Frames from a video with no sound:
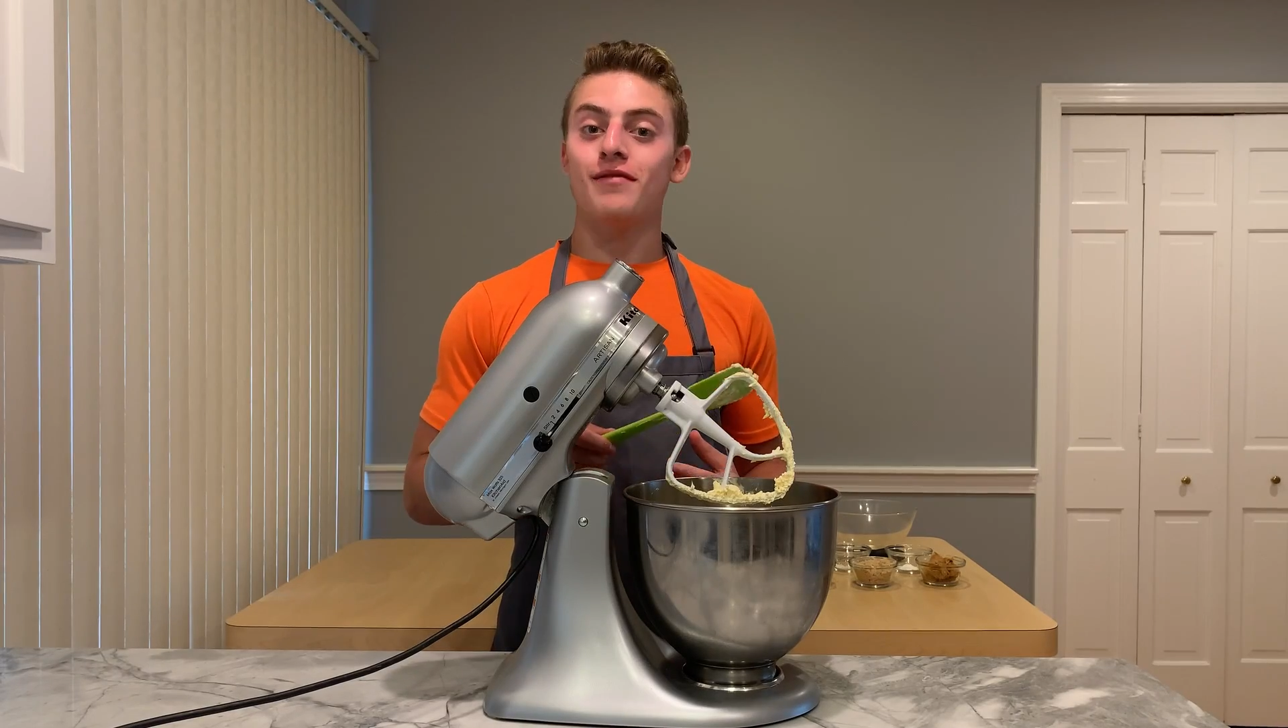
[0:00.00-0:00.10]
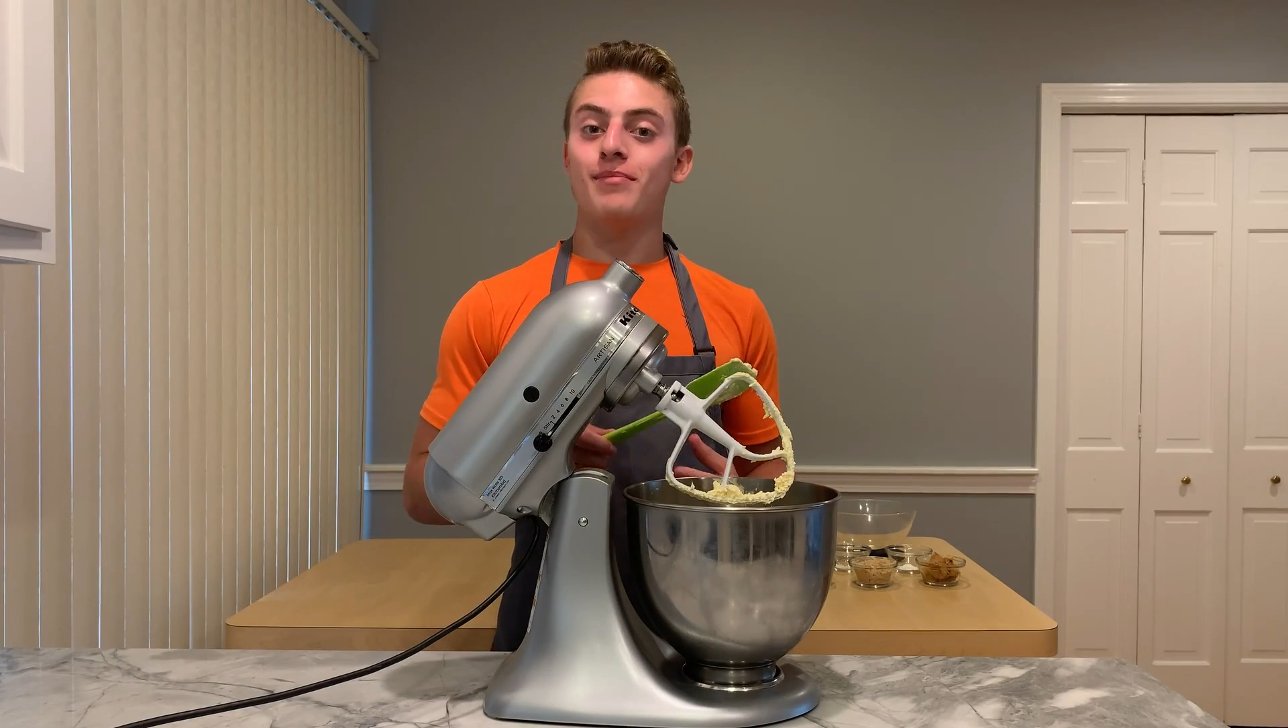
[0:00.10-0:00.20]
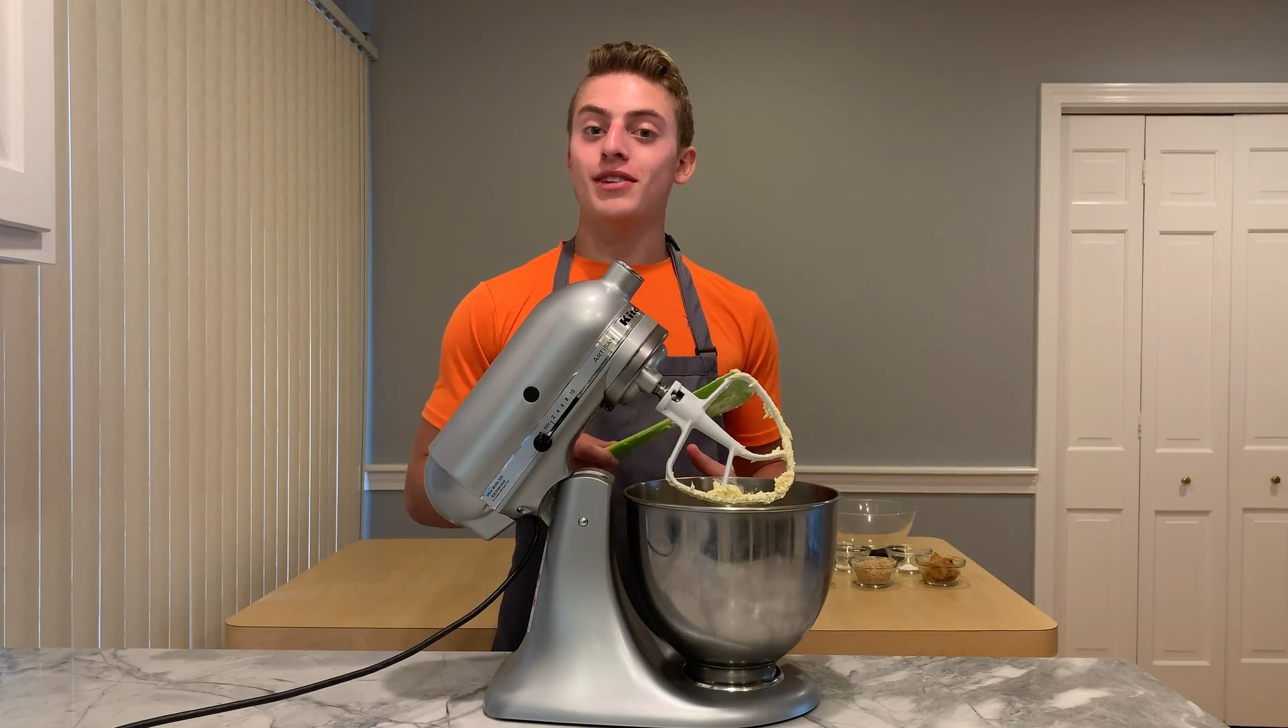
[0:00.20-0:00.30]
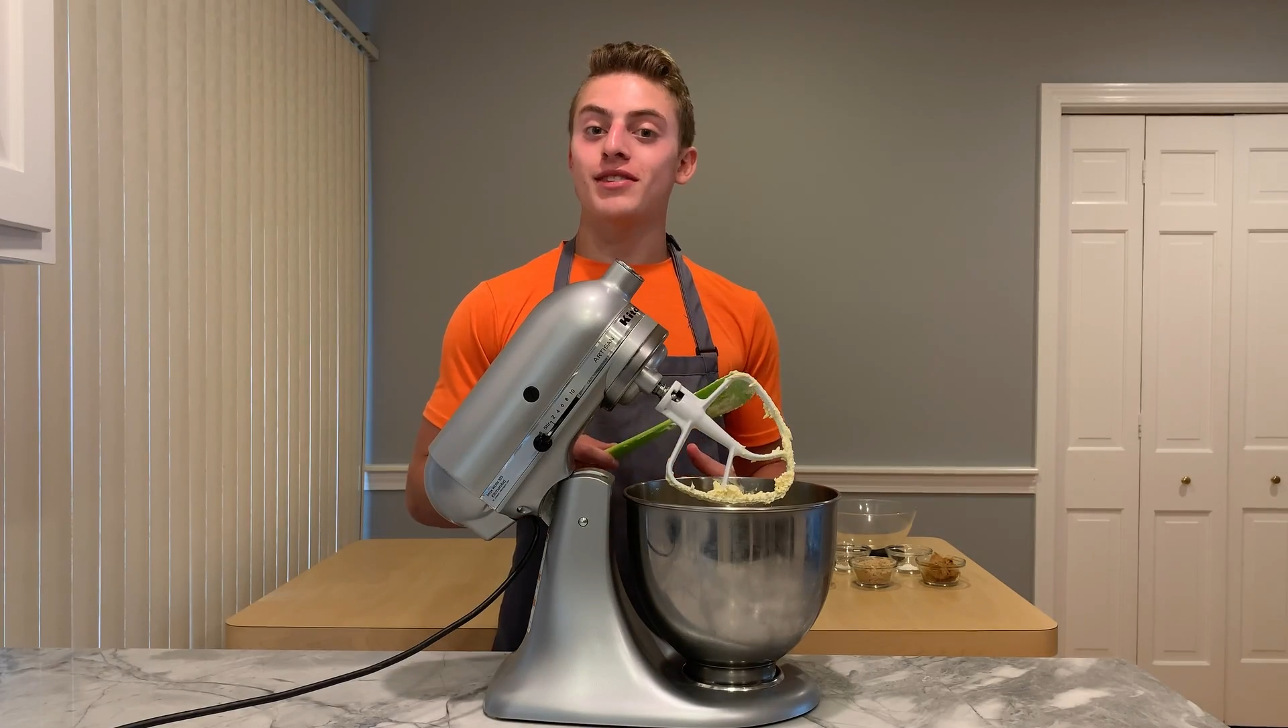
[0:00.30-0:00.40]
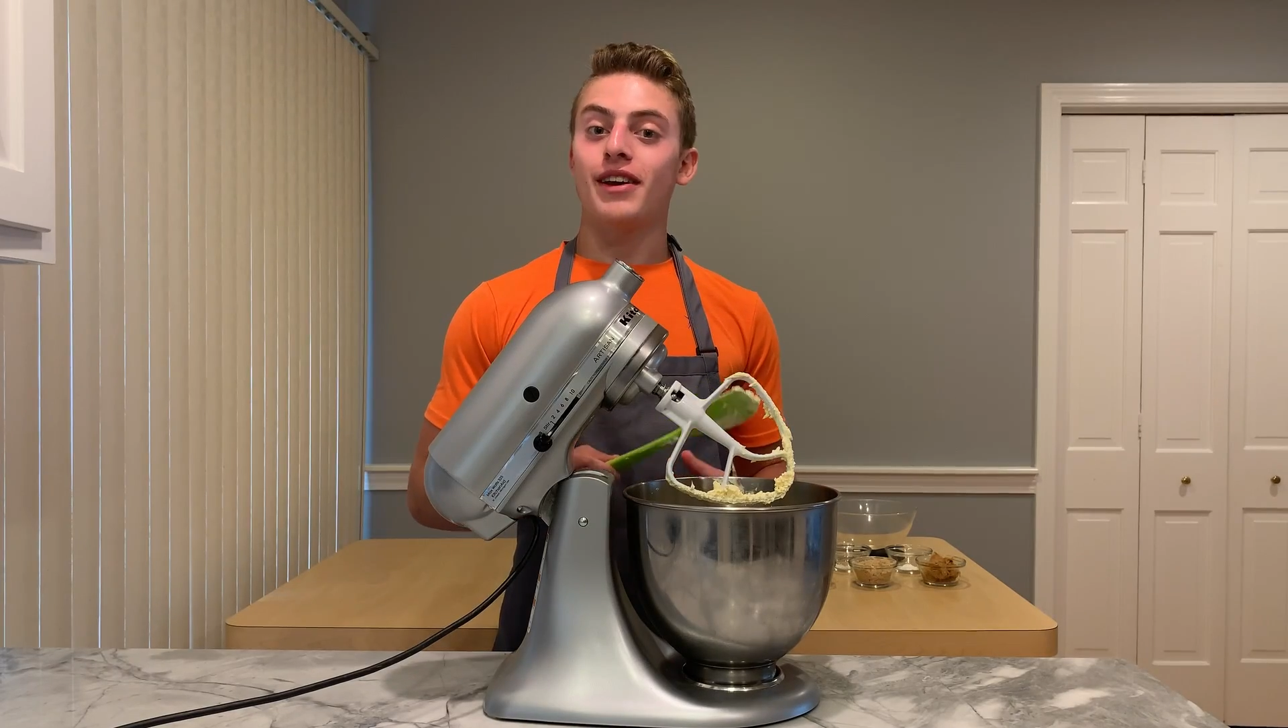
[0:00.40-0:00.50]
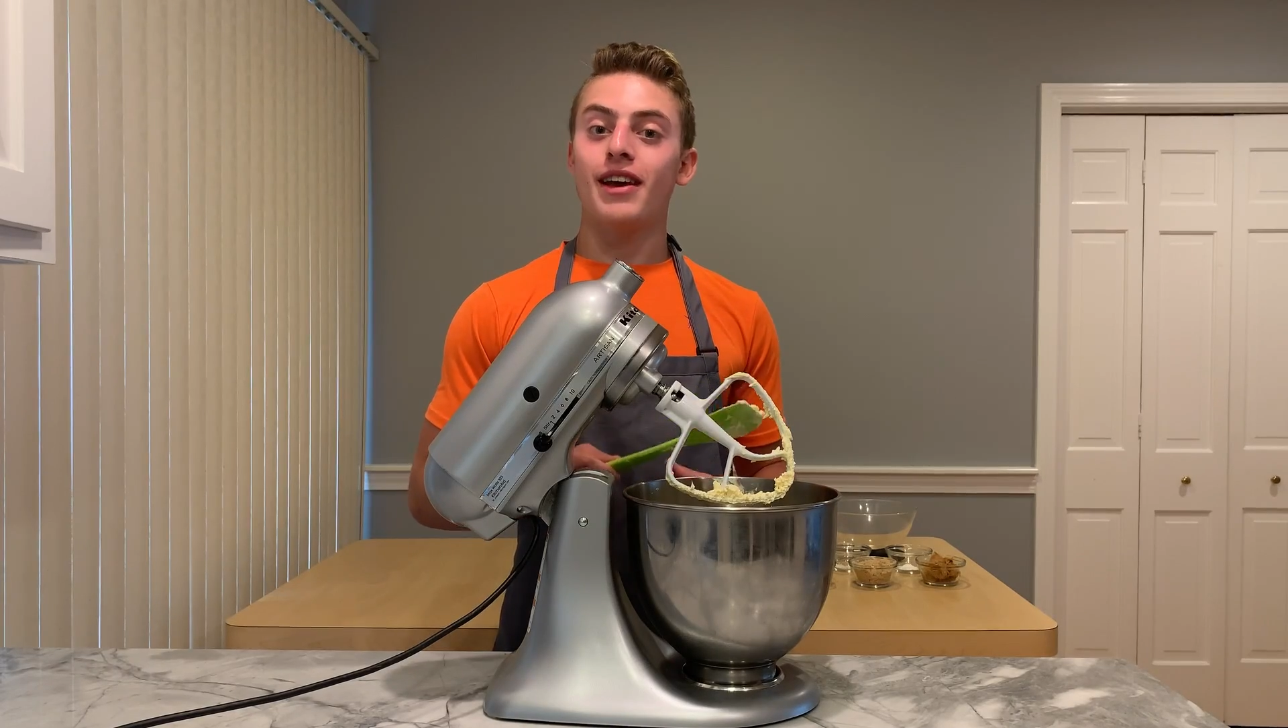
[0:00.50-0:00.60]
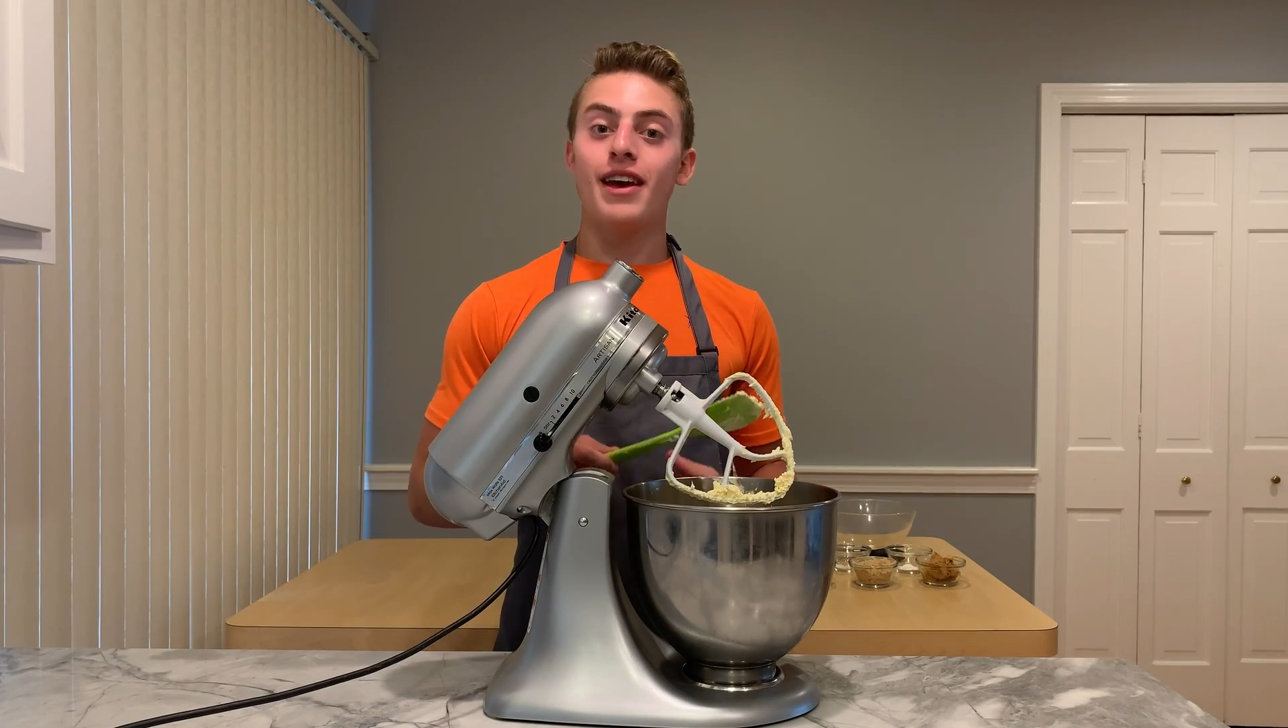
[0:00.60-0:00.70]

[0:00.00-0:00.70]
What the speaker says: of mixing,